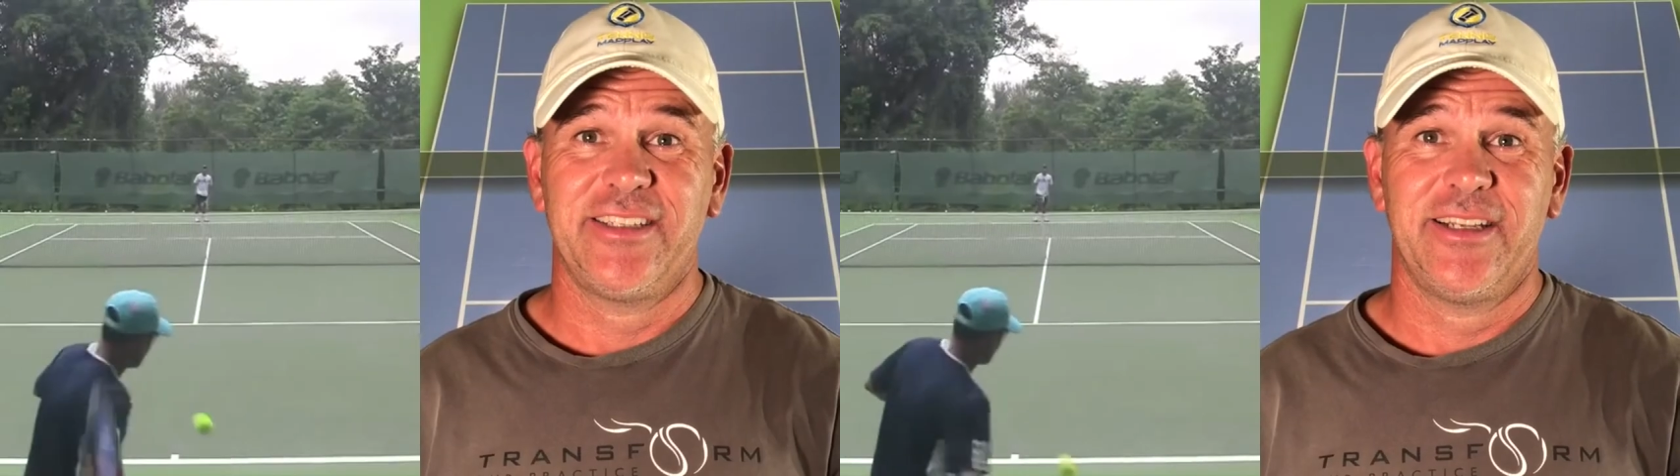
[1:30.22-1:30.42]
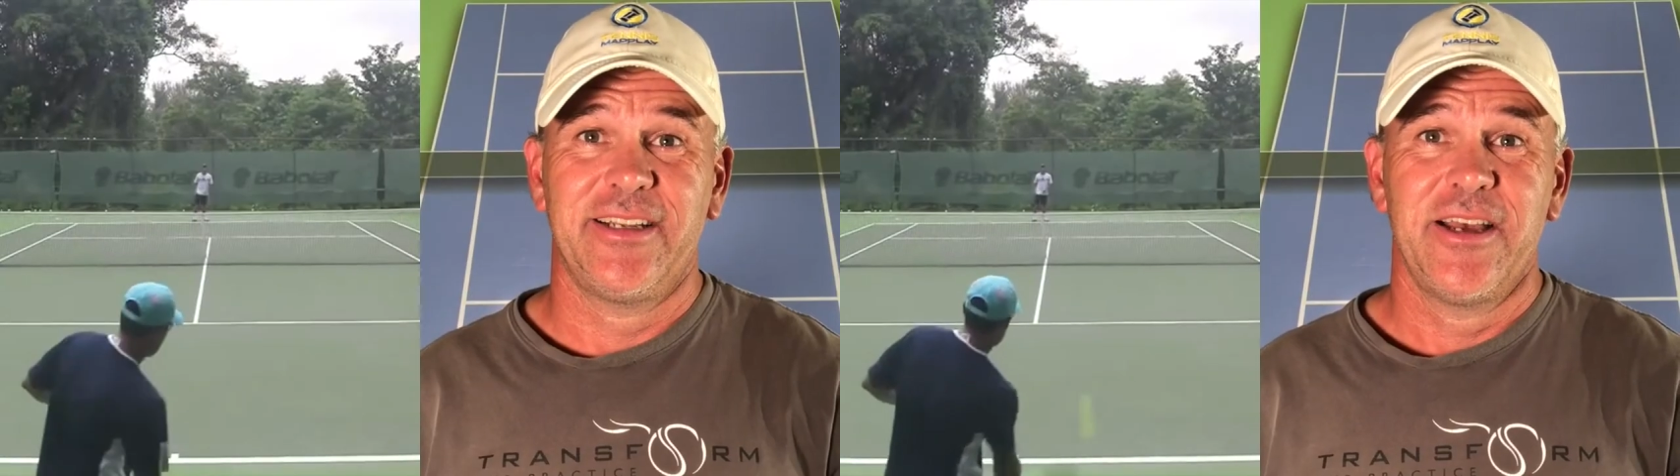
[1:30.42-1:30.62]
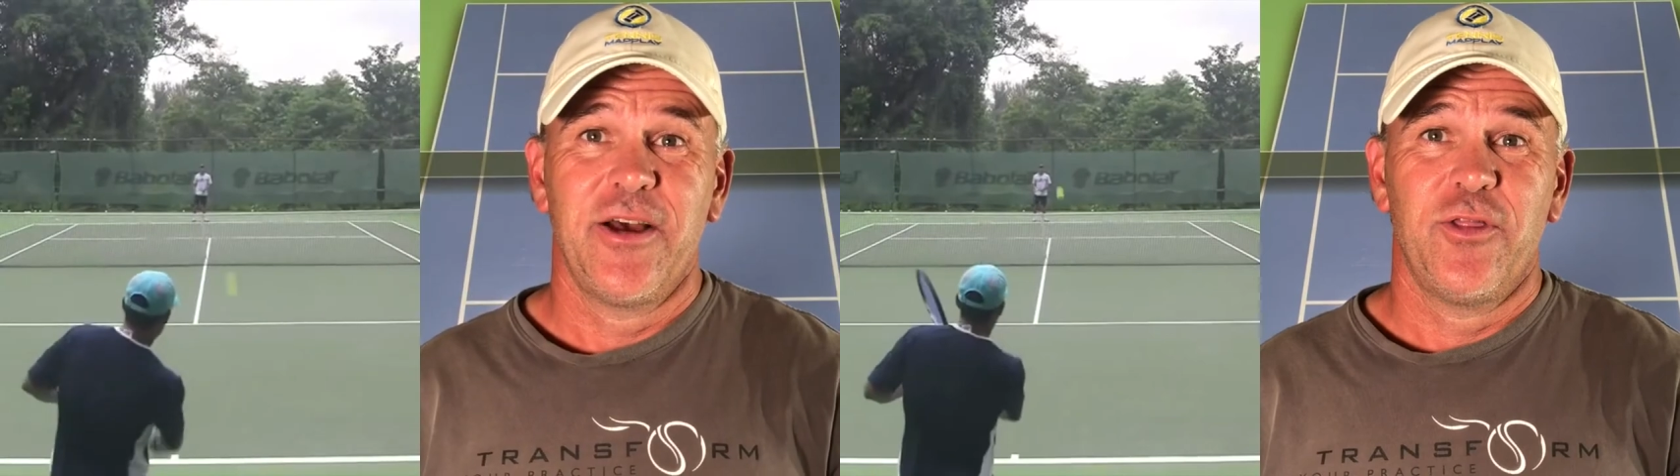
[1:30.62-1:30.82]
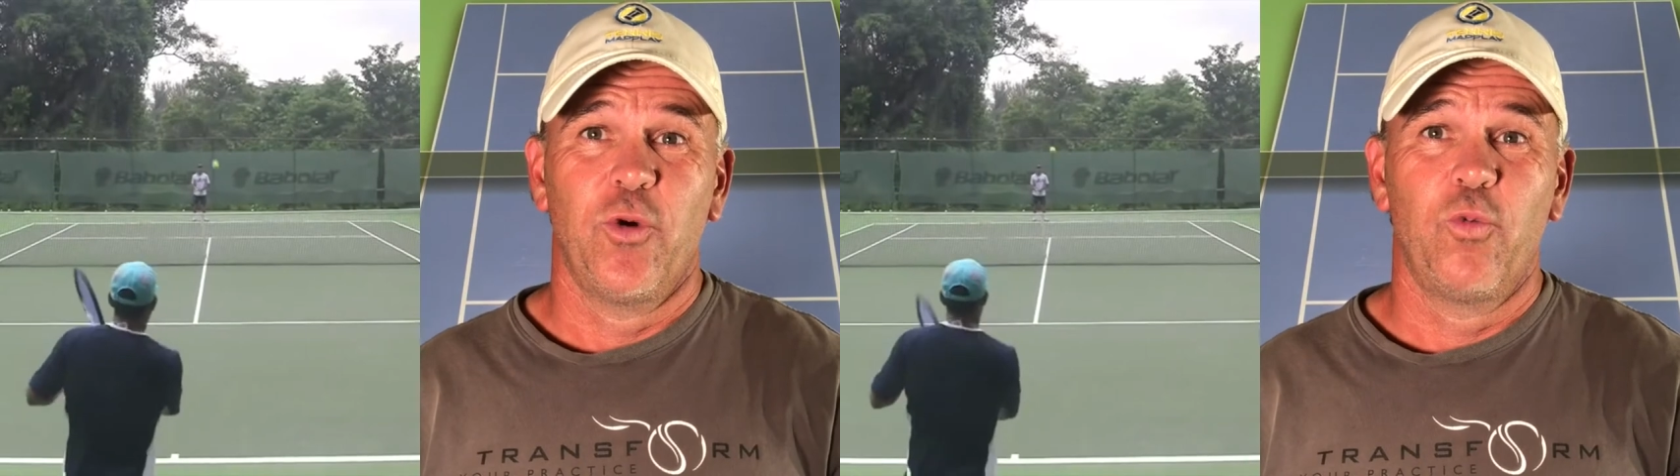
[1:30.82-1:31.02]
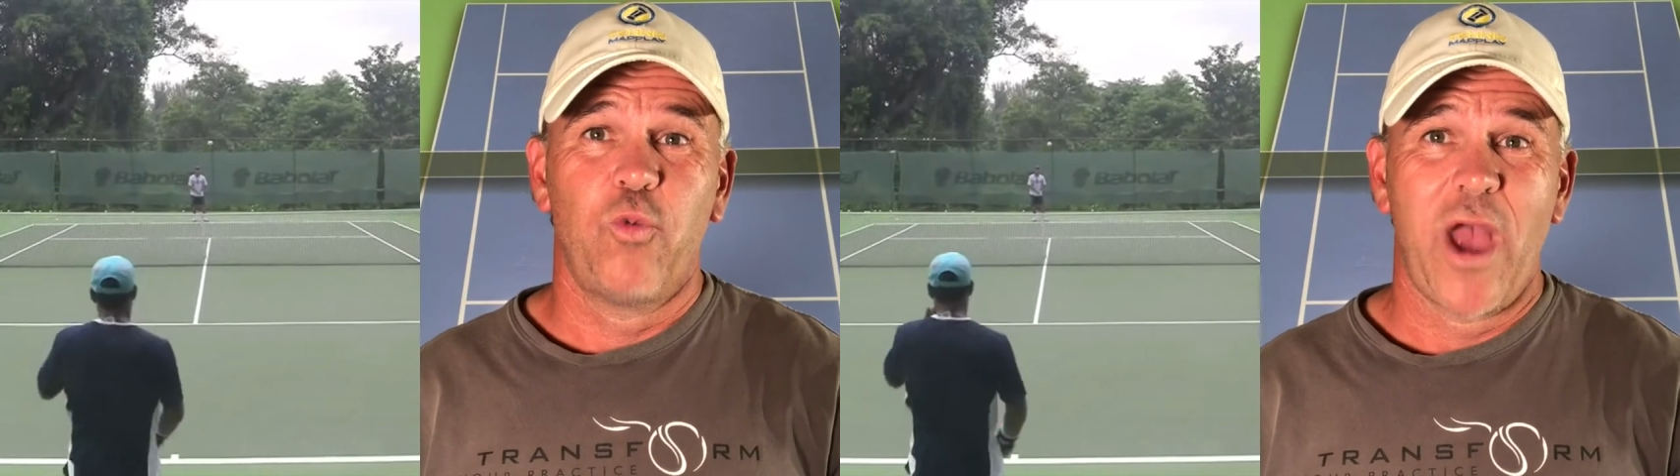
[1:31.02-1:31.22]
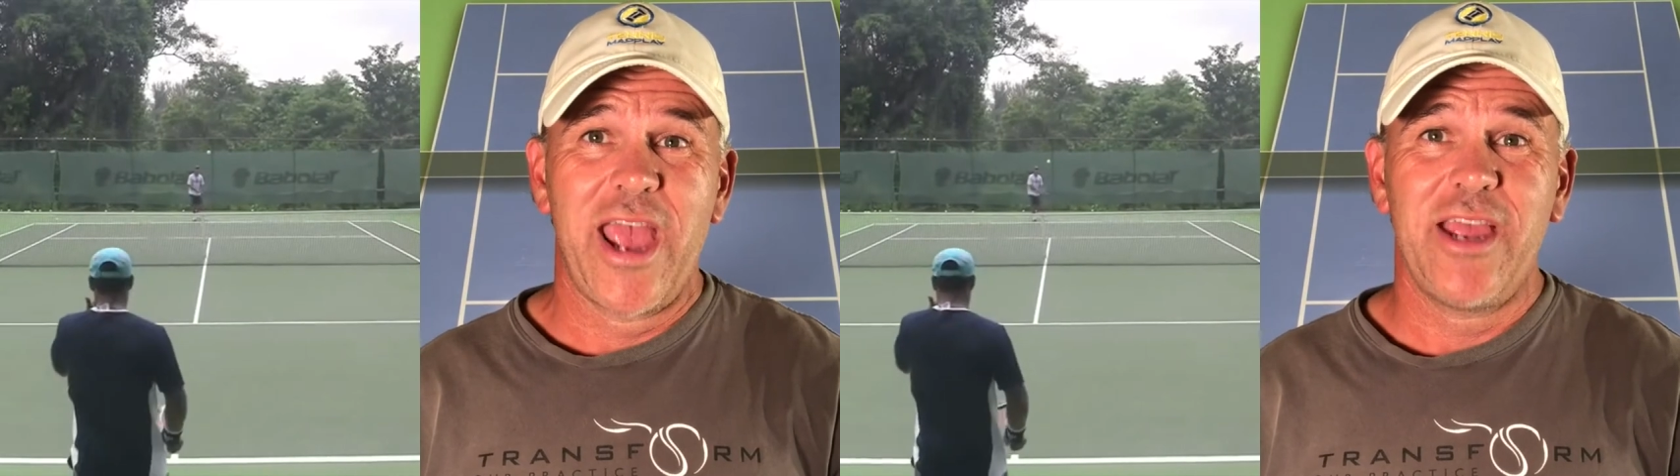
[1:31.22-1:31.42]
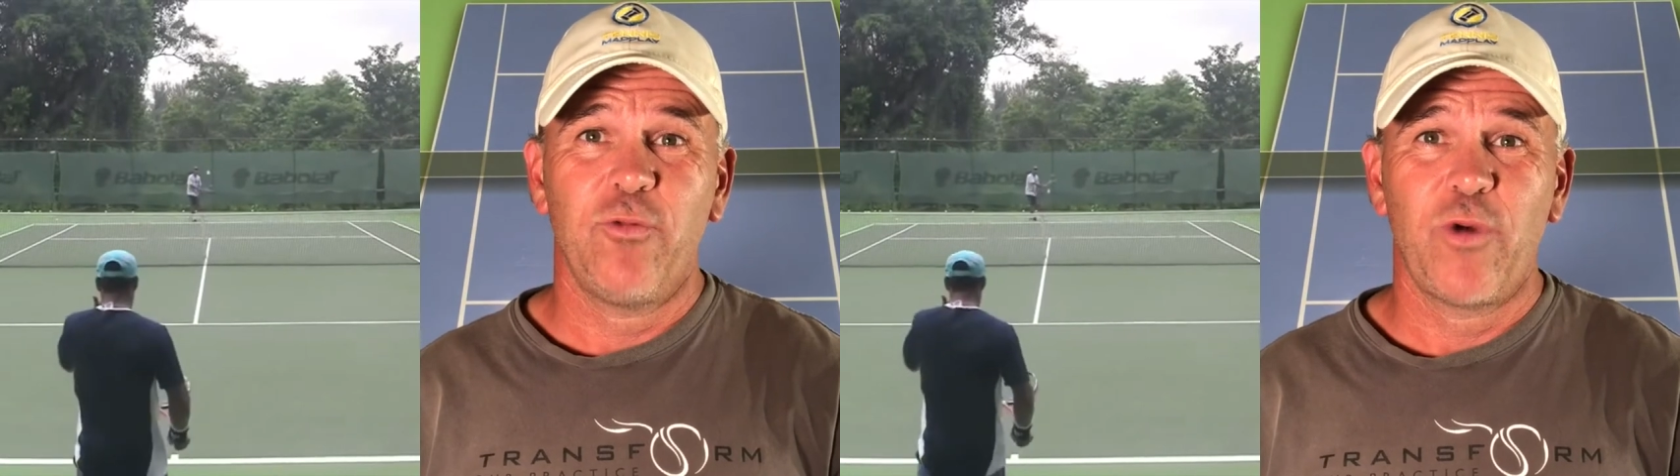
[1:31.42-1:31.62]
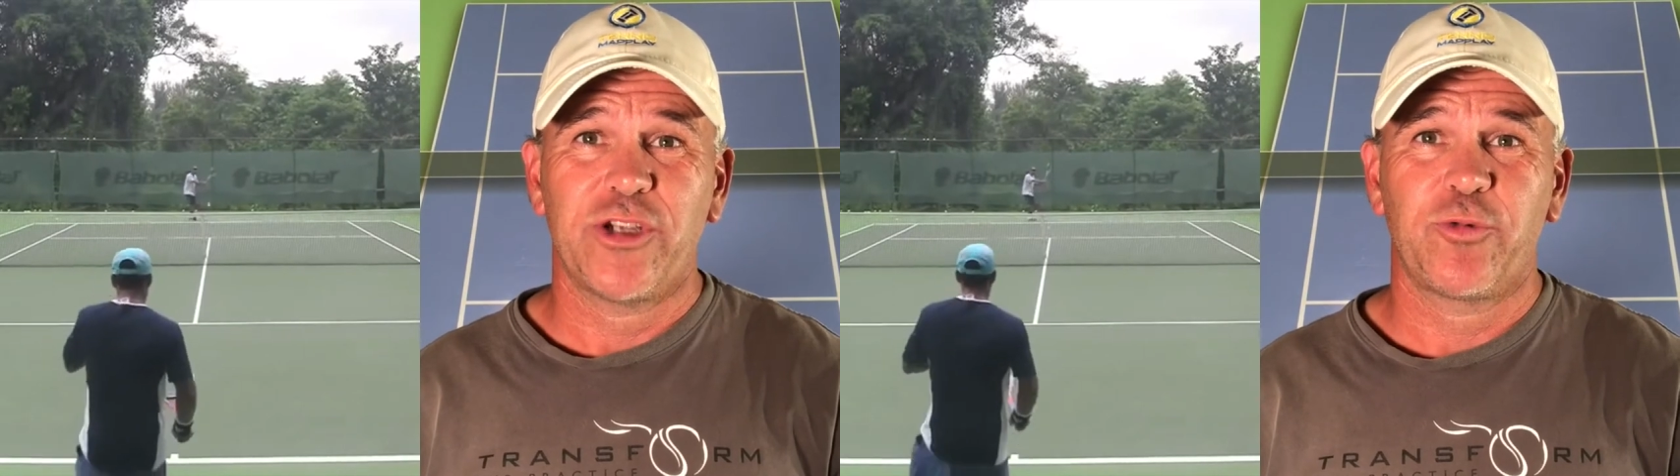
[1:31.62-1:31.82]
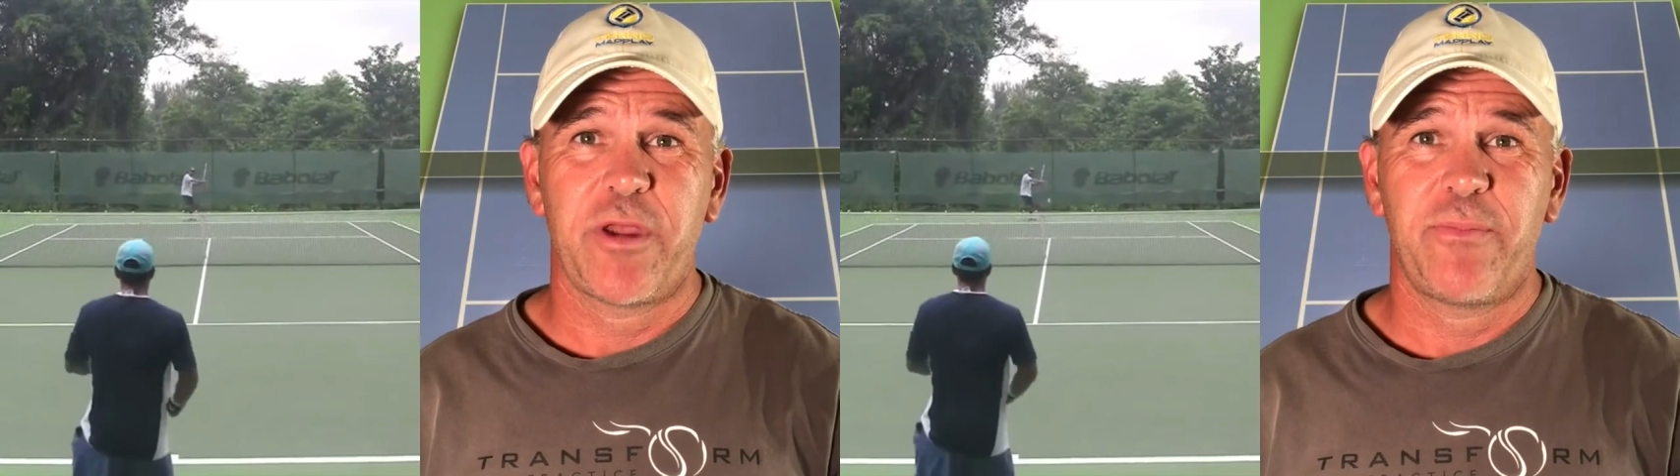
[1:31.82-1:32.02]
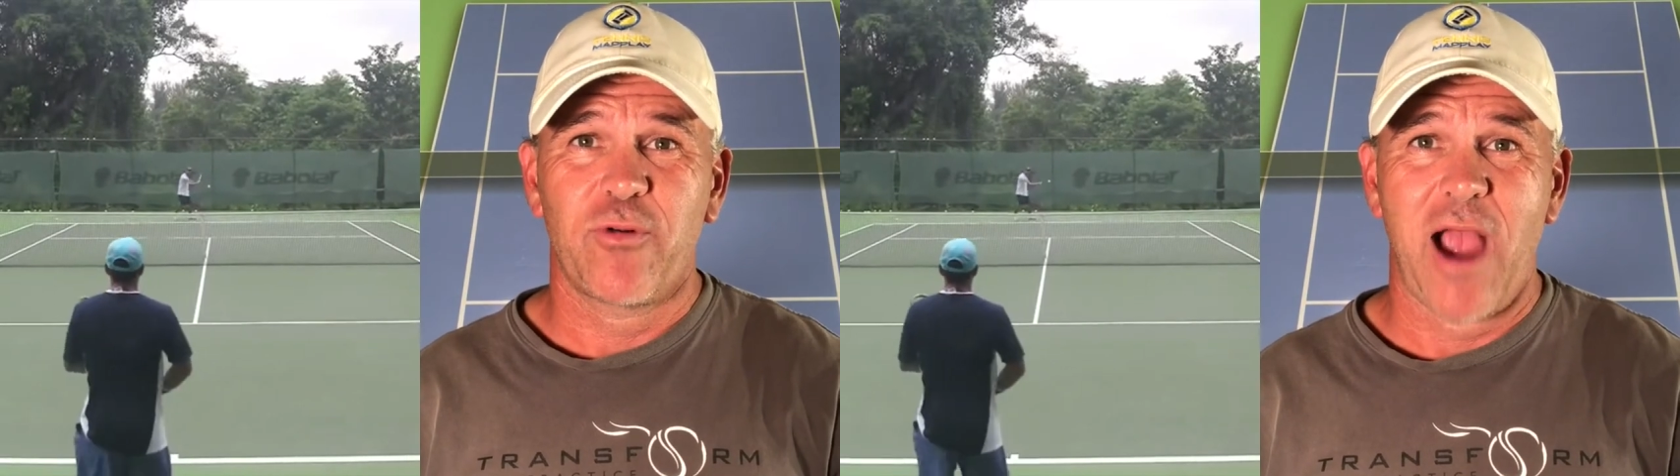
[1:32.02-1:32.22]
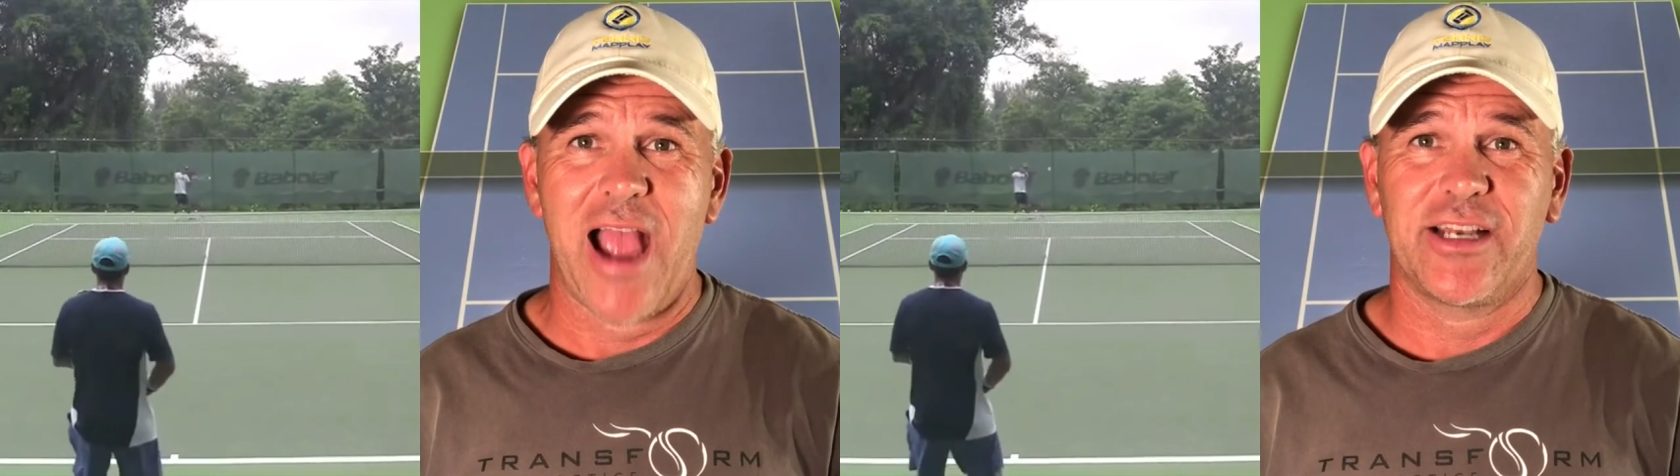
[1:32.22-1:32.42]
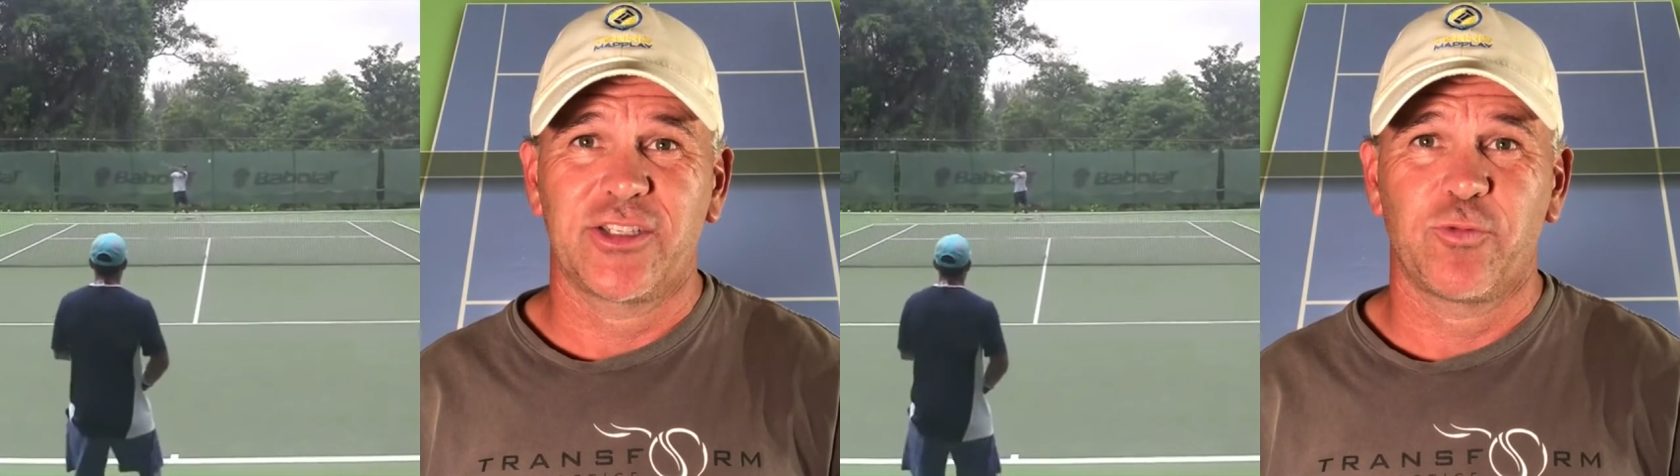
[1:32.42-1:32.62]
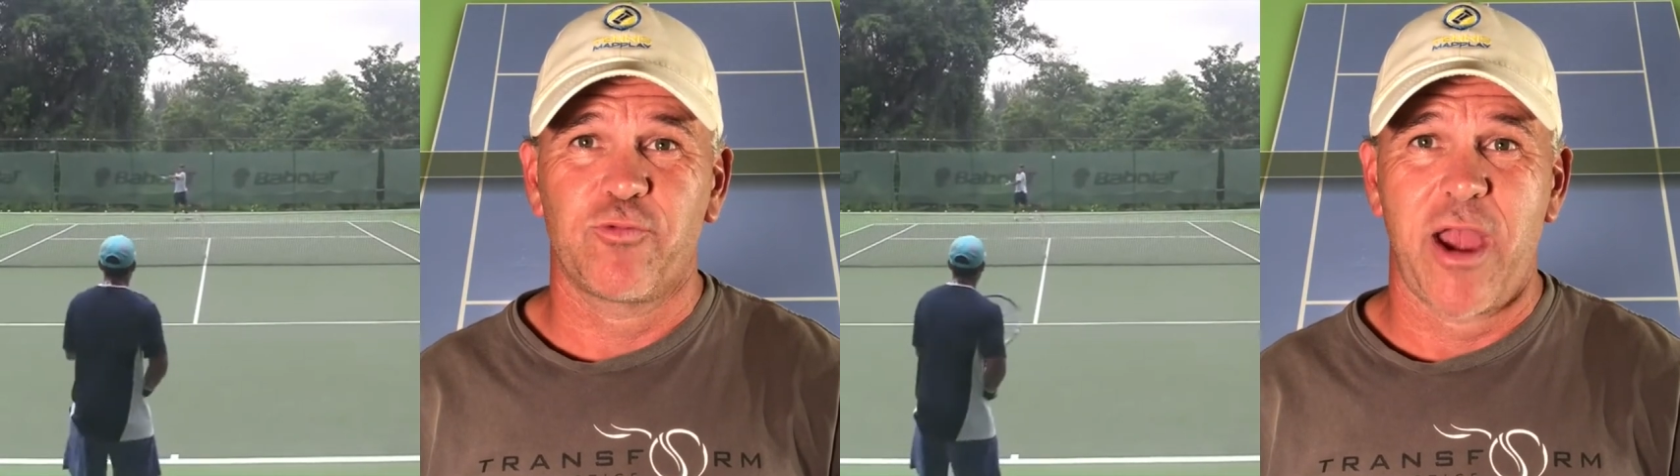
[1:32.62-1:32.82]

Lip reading: it, the way in which we practice